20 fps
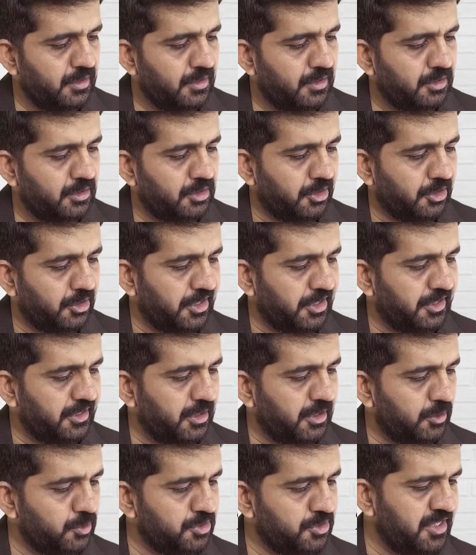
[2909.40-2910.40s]

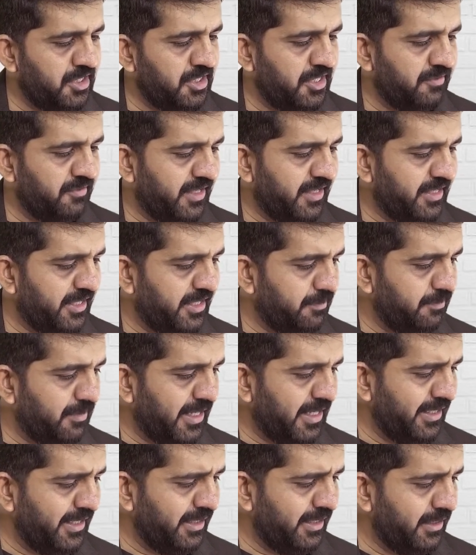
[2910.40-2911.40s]
30,000 divided
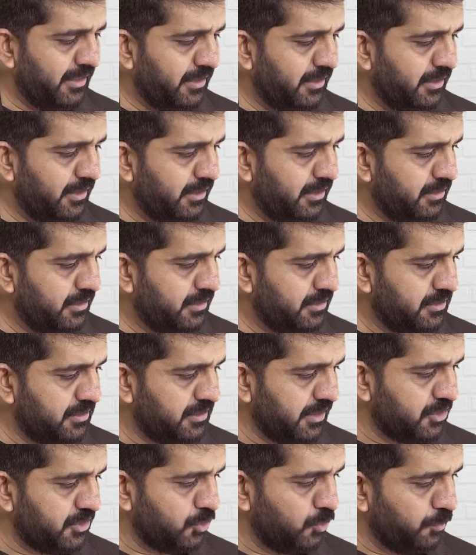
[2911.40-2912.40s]
by
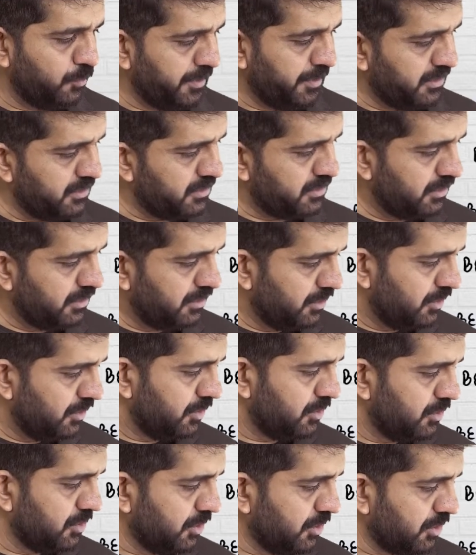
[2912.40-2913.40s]
6 rupees.
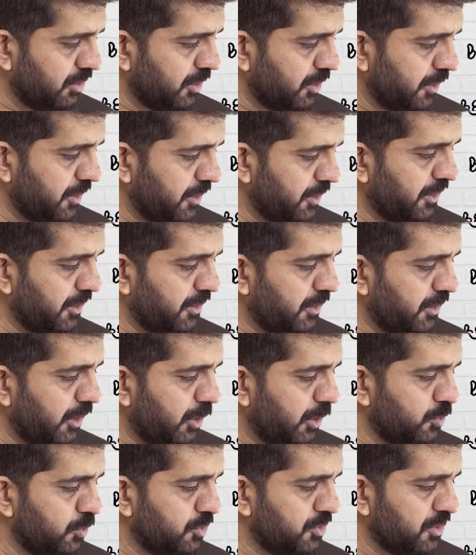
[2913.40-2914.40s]
So
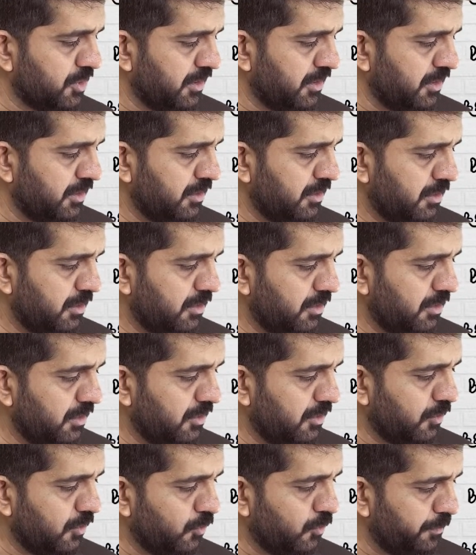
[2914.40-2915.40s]
30,000
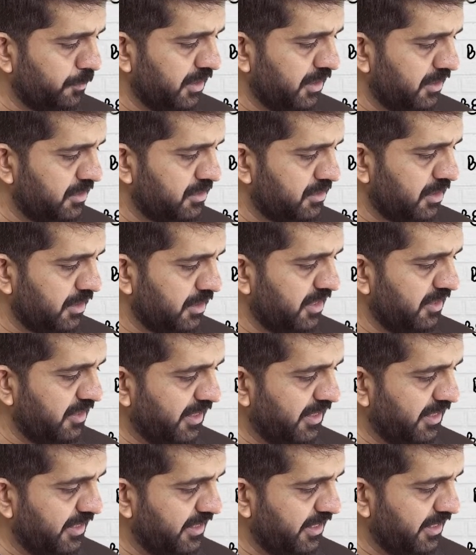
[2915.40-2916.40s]
rupees
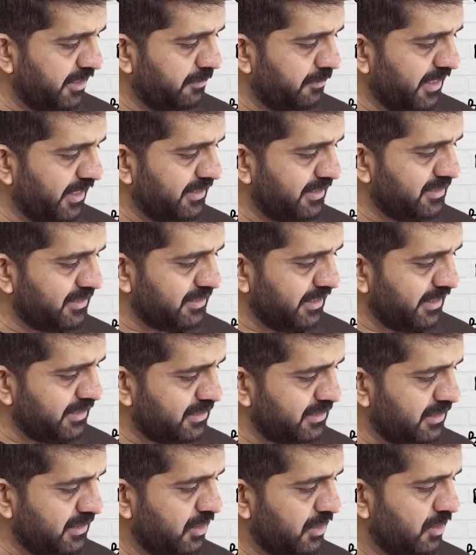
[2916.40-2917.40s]
divided by
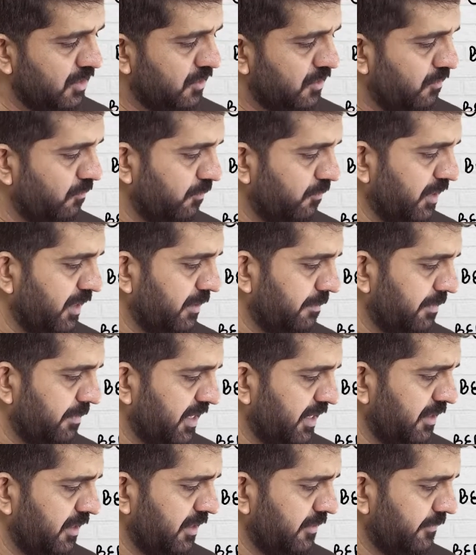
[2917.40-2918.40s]
6 will
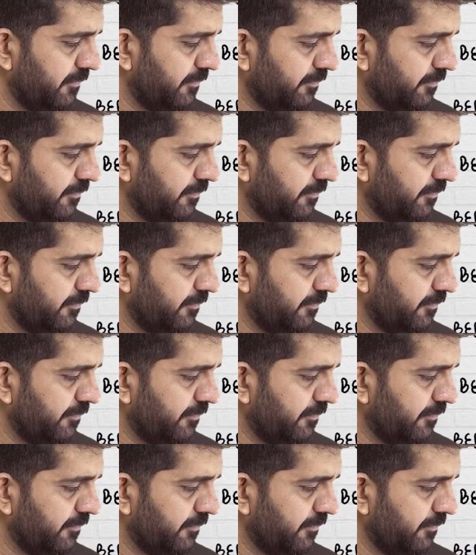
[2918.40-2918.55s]
be